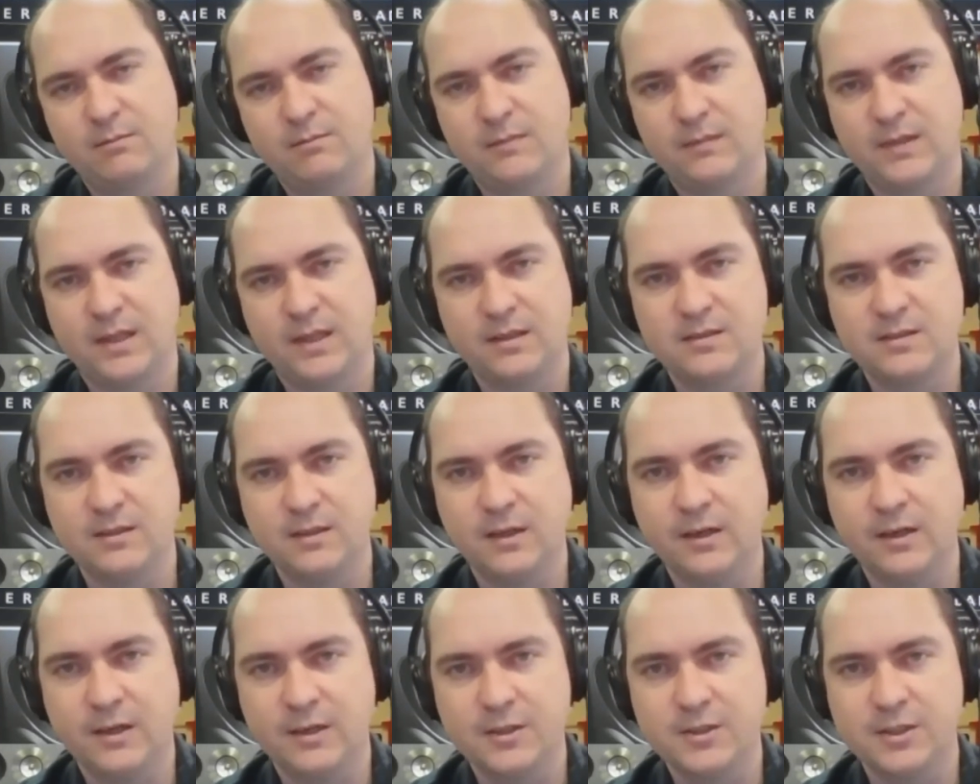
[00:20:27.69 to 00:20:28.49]
That's in a
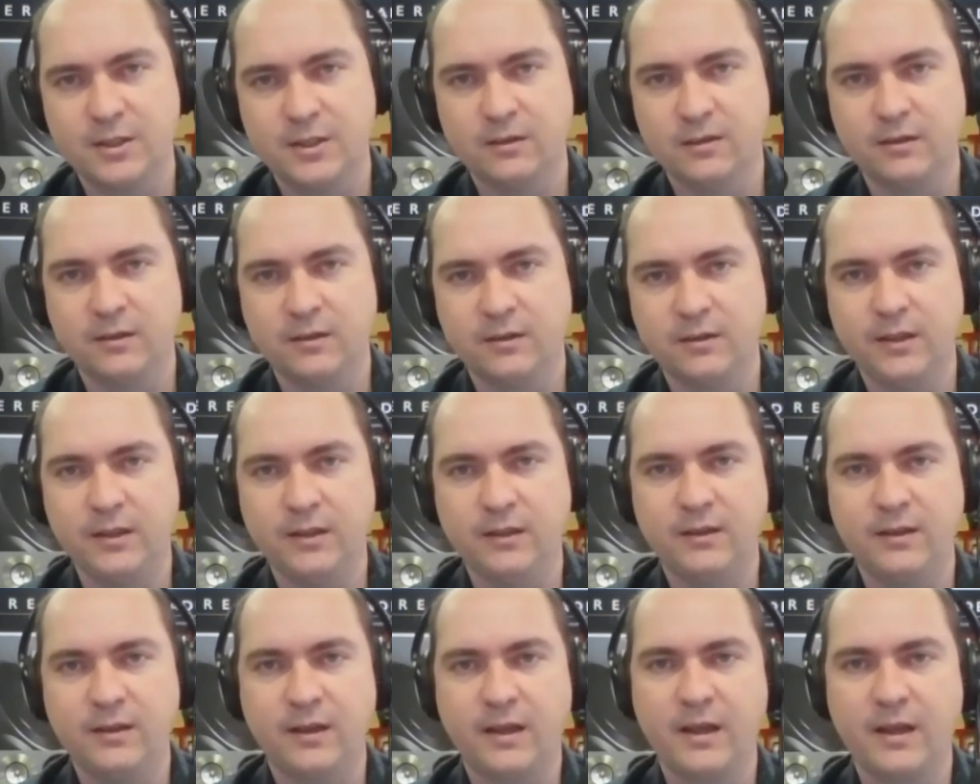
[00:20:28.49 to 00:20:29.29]
nutshell the
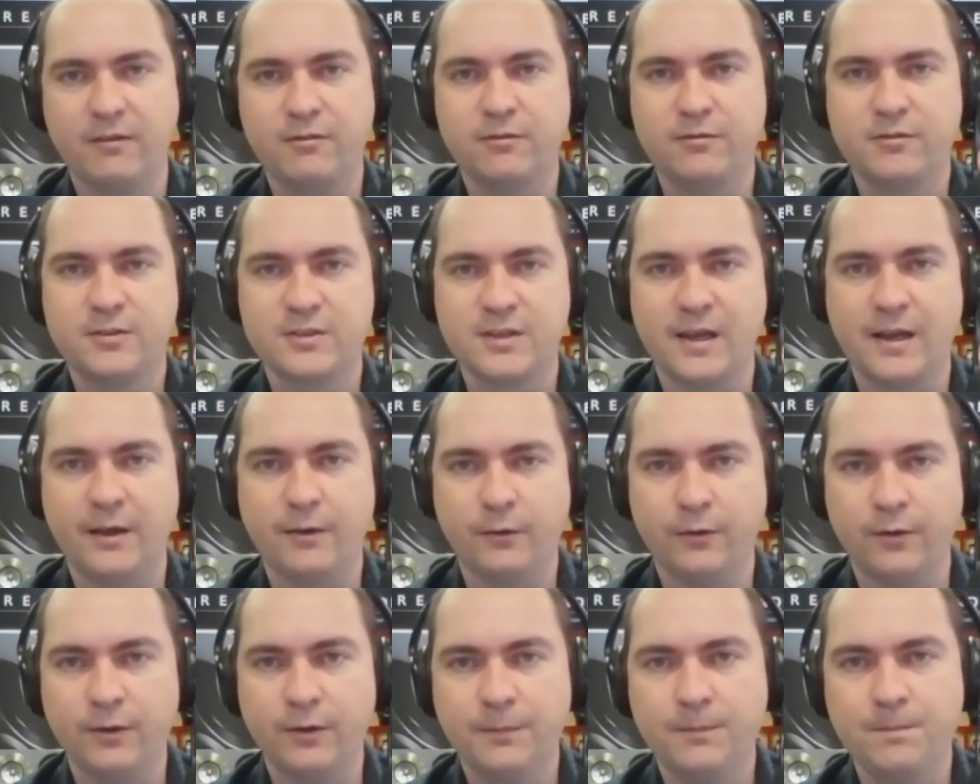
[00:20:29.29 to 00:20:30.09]
Kef
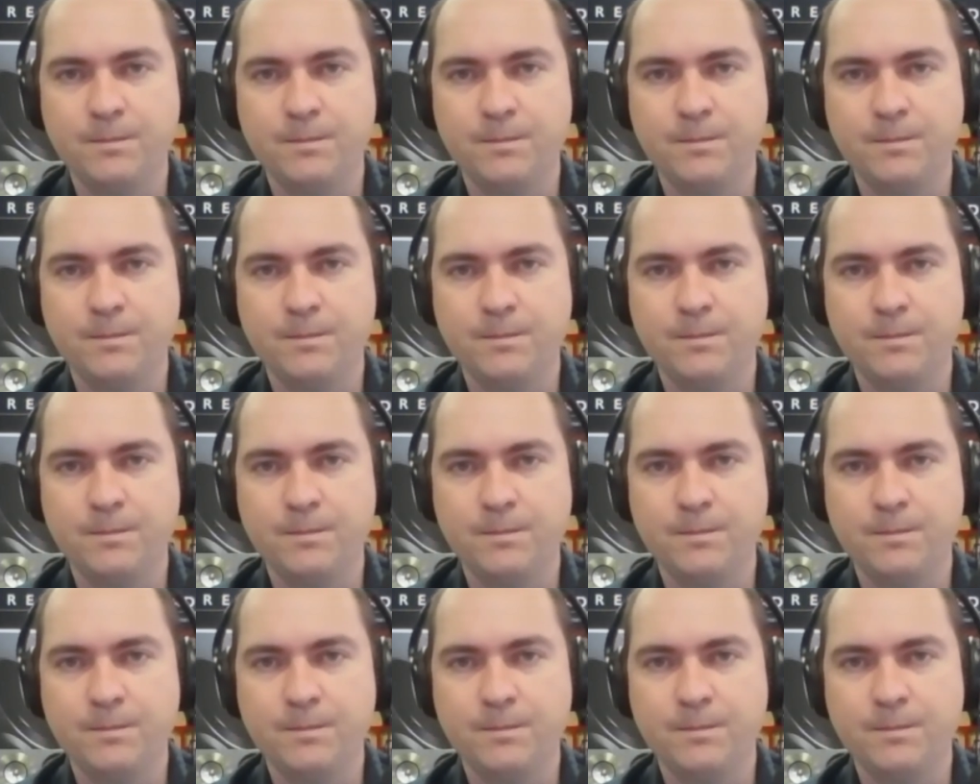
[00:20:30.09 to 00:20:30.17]
sound,